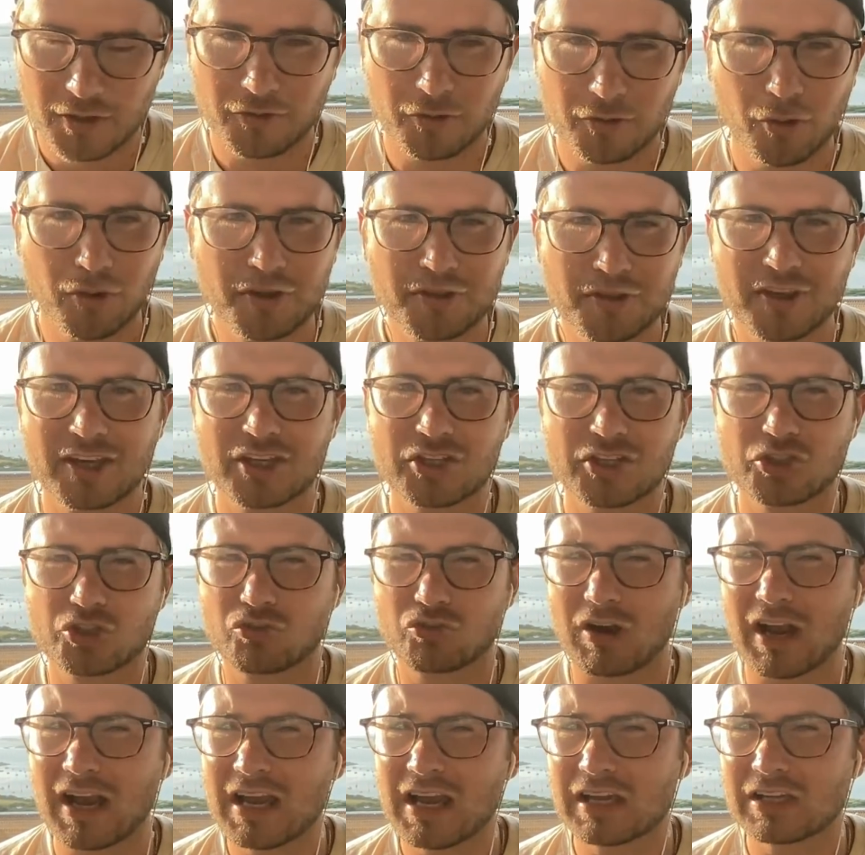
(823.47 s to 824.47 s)
The only thing is
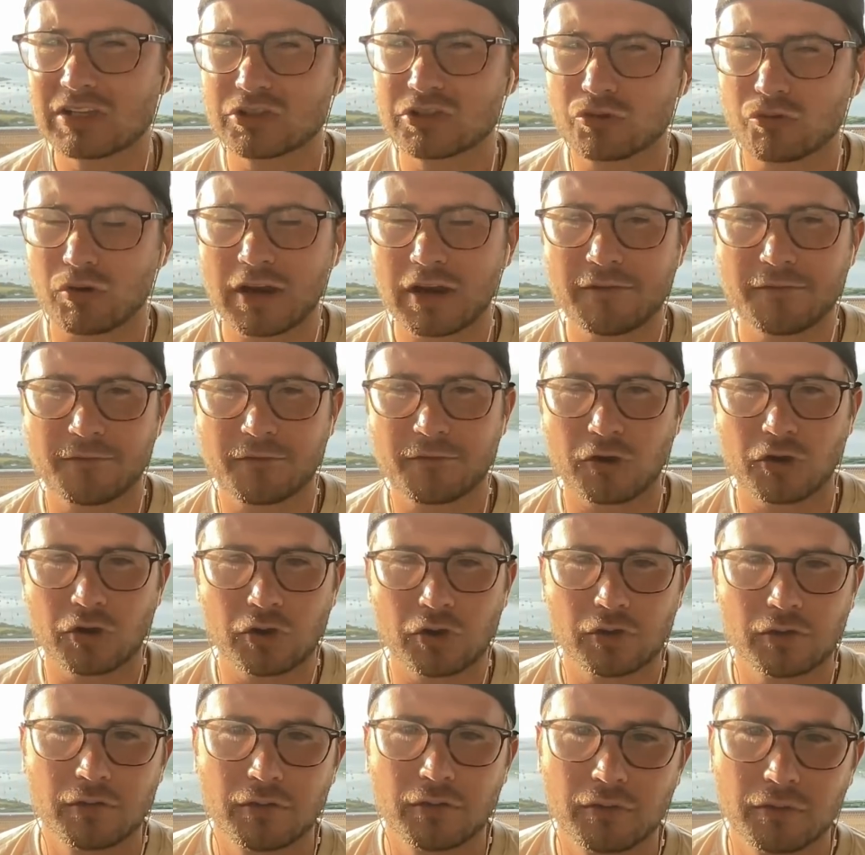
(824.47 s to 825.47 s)
Dryad's great
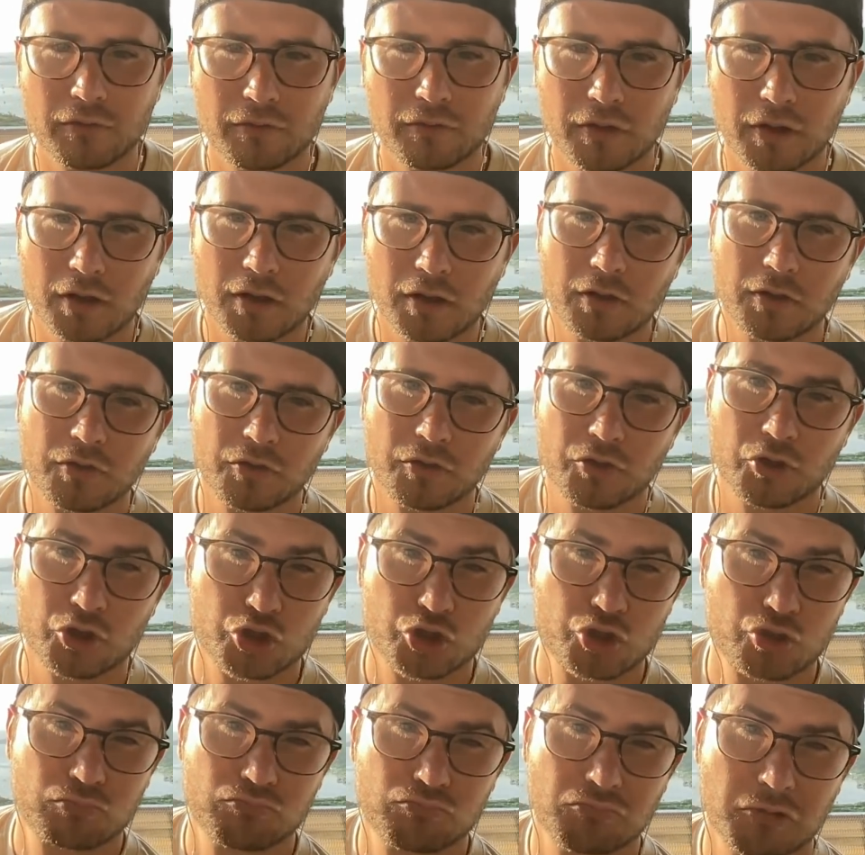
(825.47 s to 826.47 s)
for
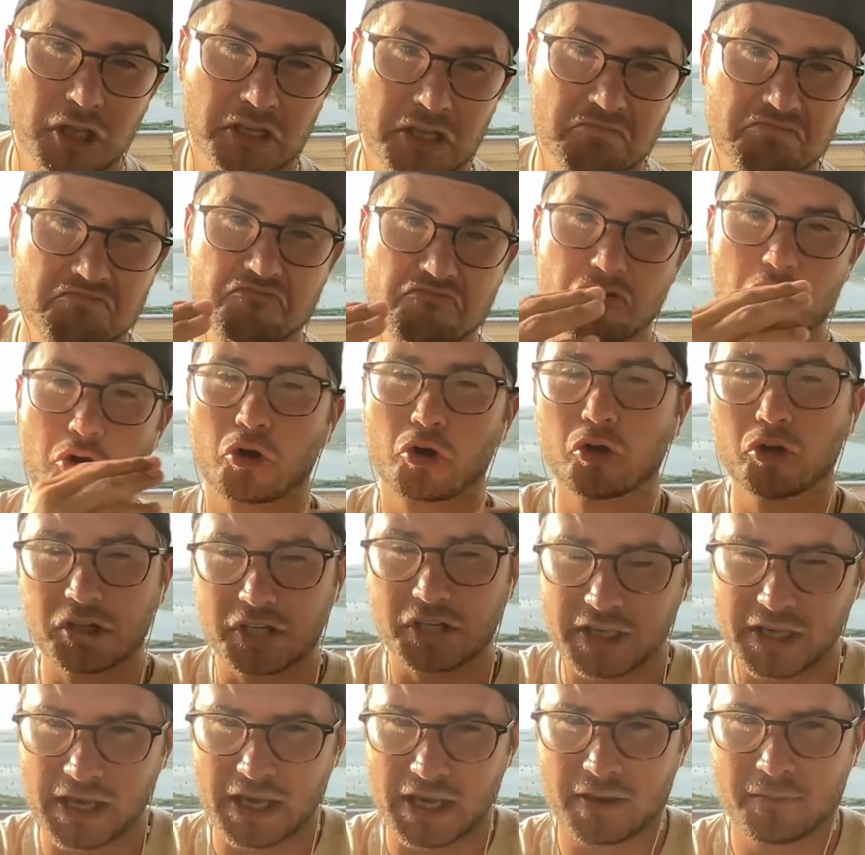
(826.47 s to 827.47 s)
the like
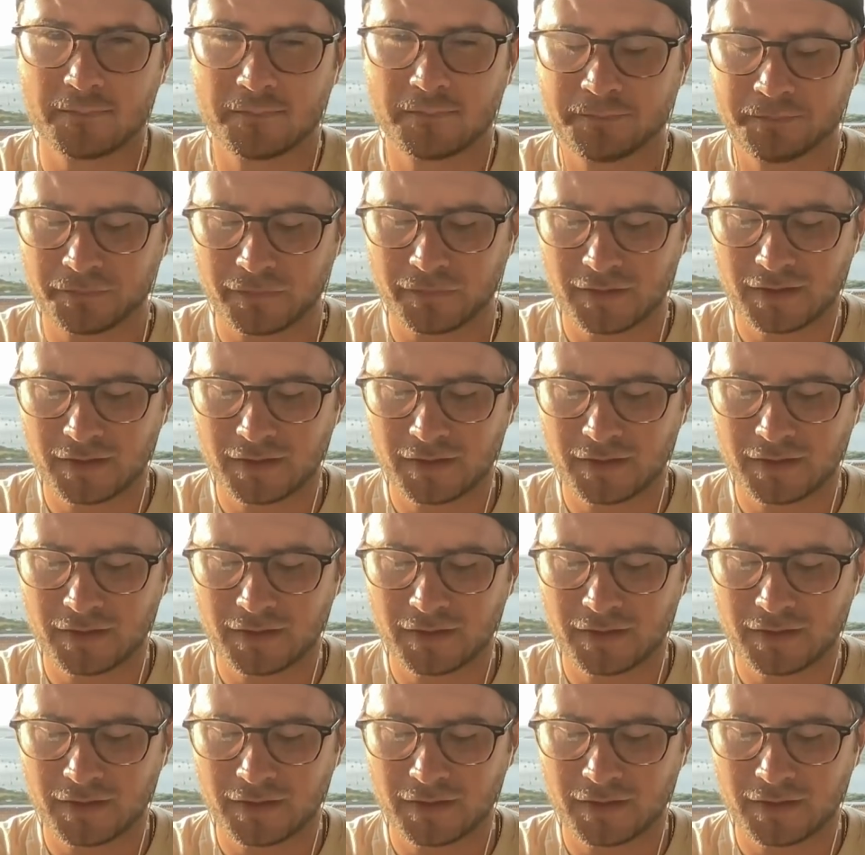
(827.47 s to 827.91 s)
early game